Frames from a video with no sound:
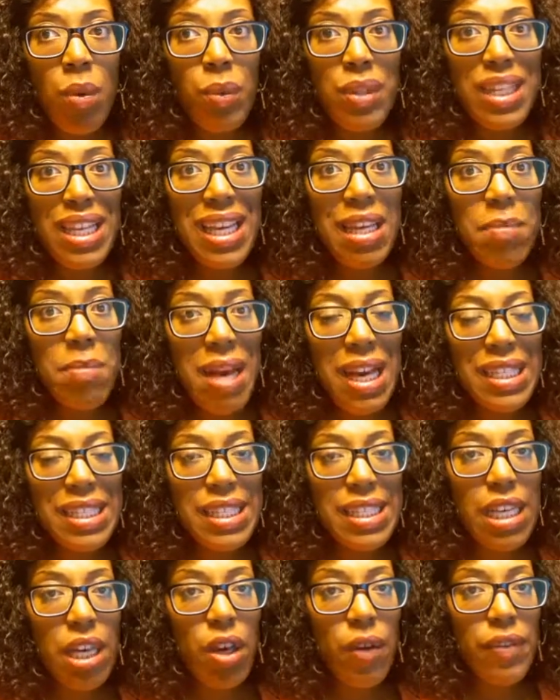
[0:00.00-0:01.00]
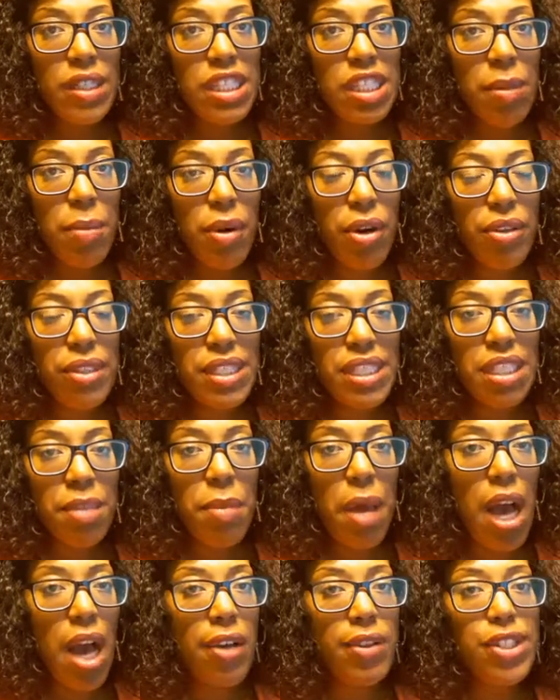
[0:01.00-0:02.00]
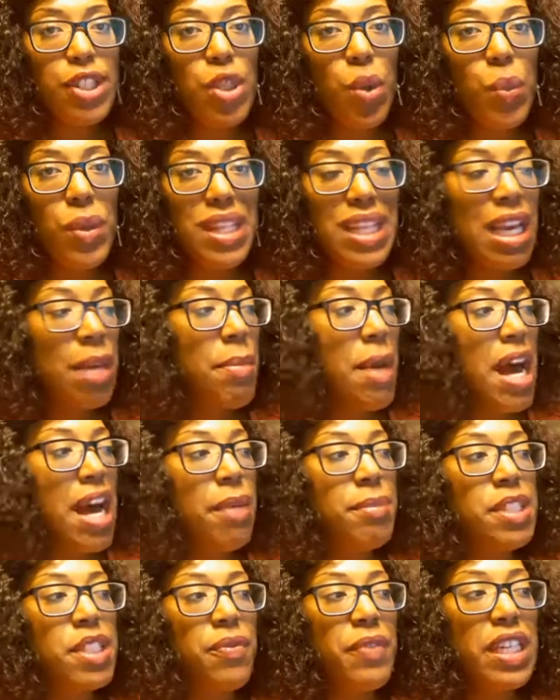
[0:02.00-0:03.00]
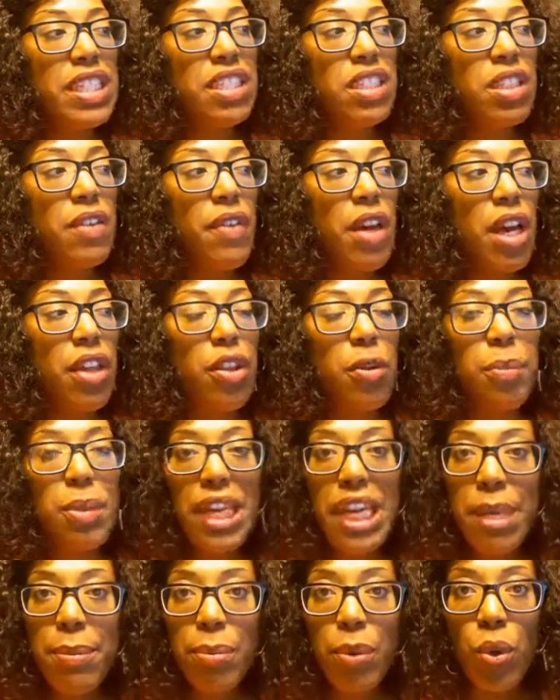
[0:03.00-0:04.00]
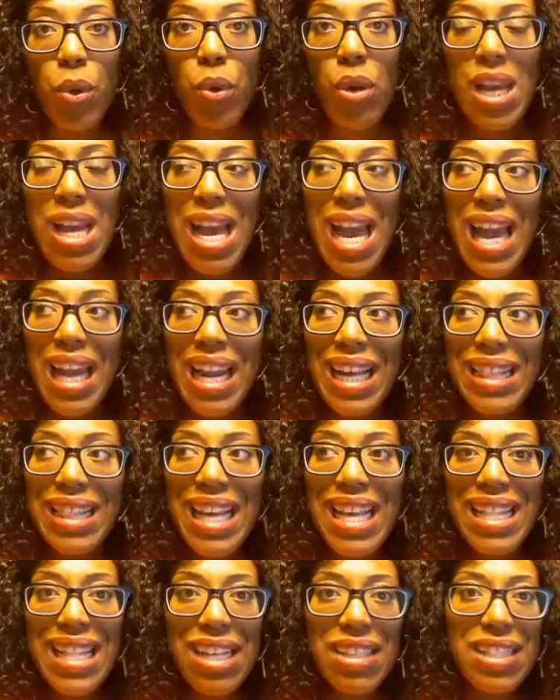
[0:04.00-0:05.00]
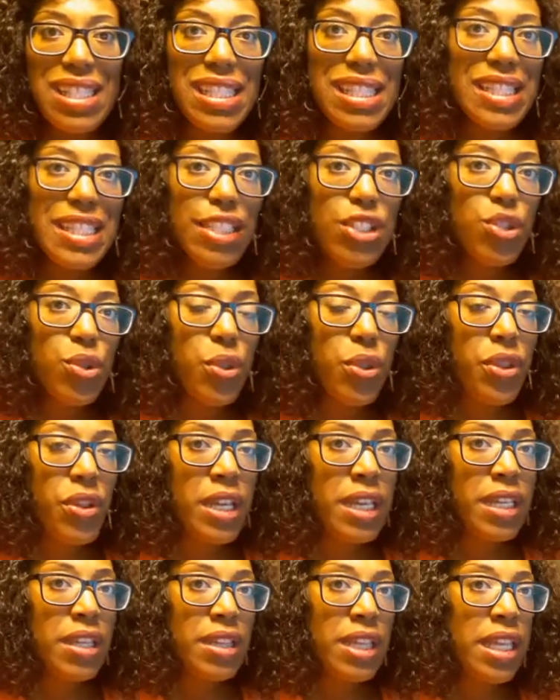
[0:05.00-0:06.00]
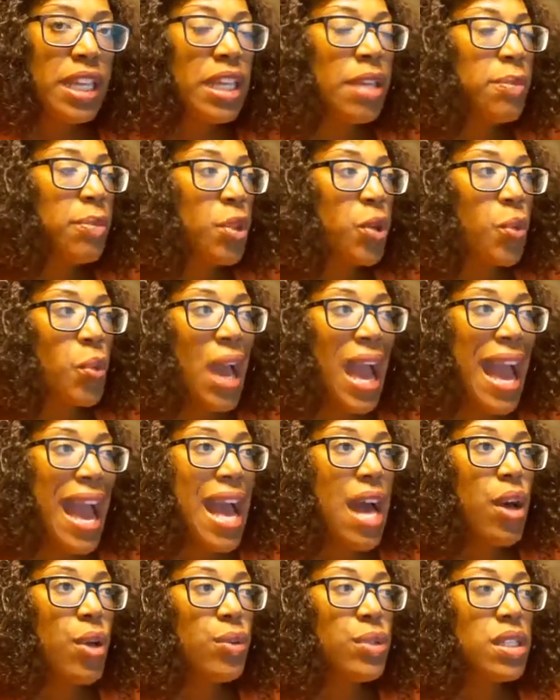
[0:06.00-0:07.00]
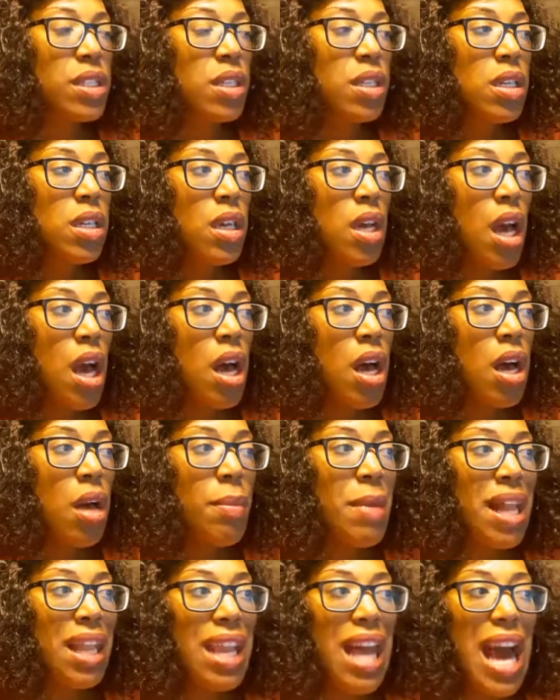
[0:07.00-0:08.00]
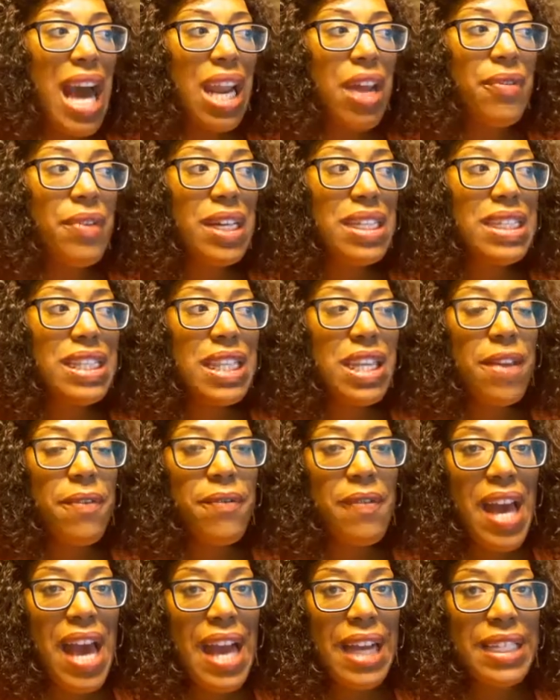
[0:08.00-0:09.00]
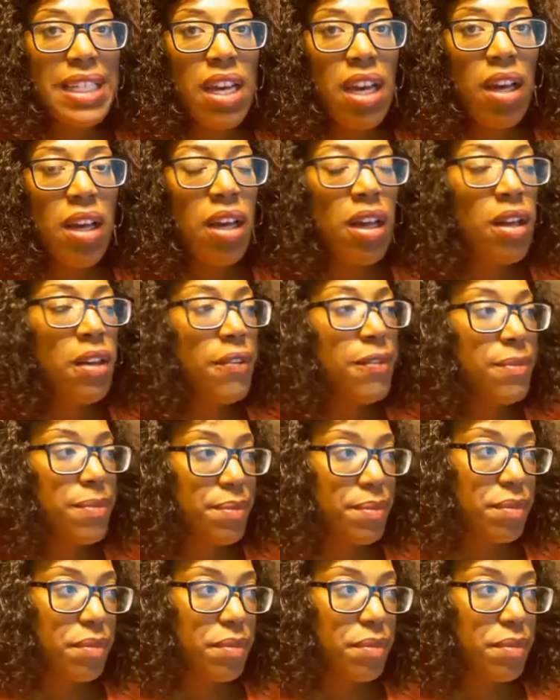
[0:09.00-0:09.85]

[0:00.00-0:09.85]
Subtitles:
within myself as a person, but also within my observation of other people. And I think there's a central theme throughout a lot of us in the fact of